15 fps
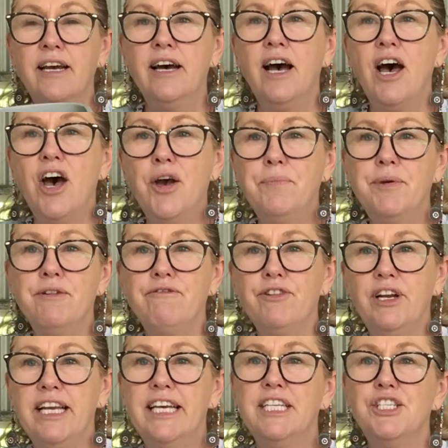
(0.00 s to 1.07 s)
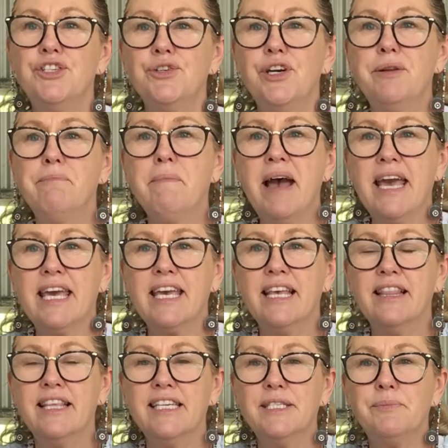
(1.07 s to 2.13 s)
I hope you've really enjoyed
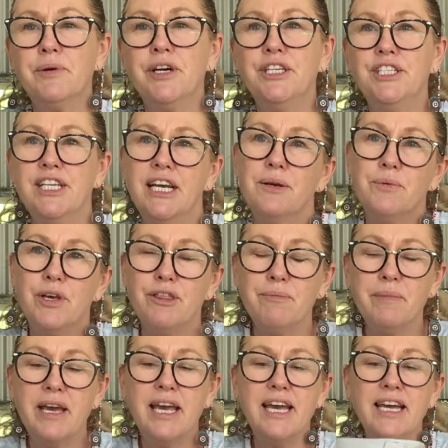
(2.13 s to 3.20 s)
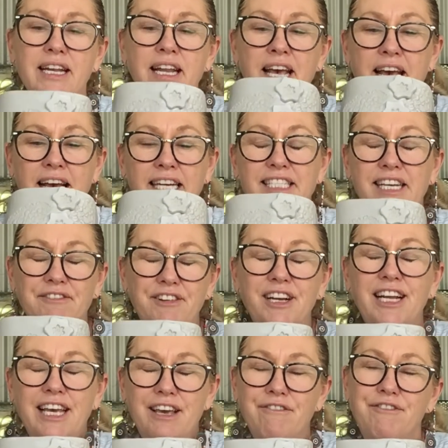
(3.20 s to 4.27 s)
making this project with me, and
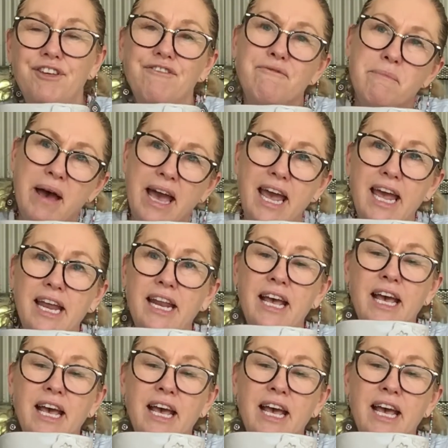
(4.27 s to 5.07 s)
definitely if you've made